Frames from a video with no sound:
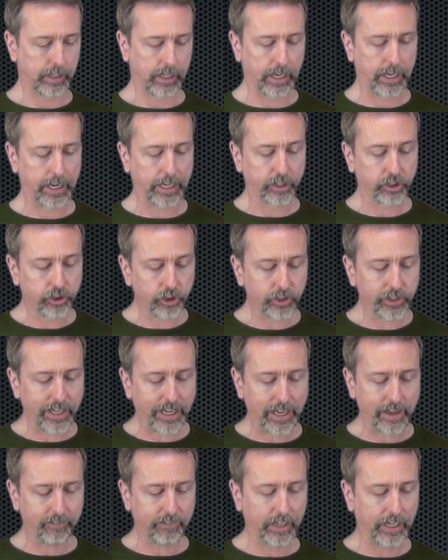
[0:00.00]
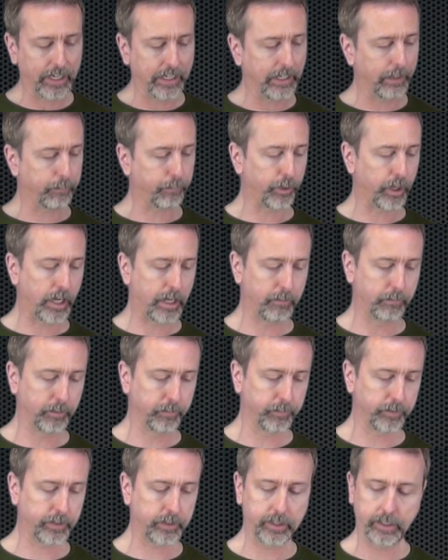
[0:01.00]
and I shouldn't have any
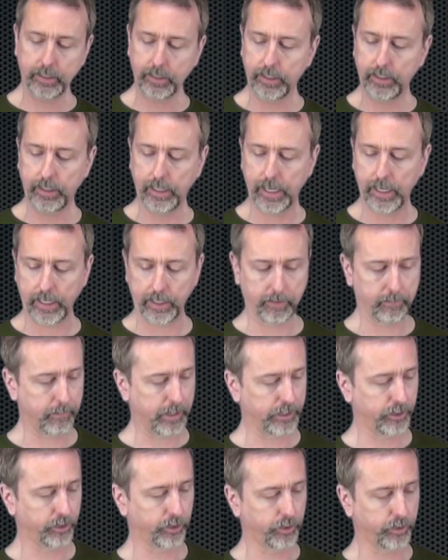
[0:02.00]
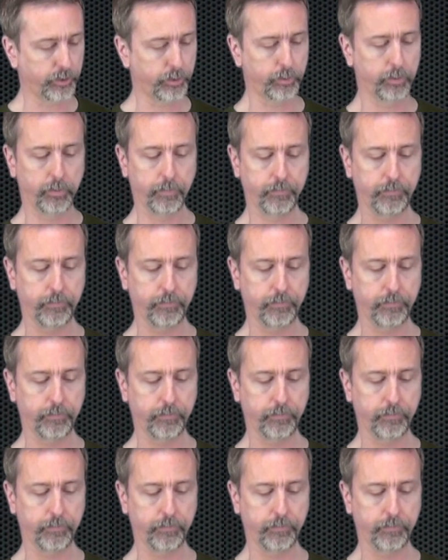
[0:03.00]
problems getting my juice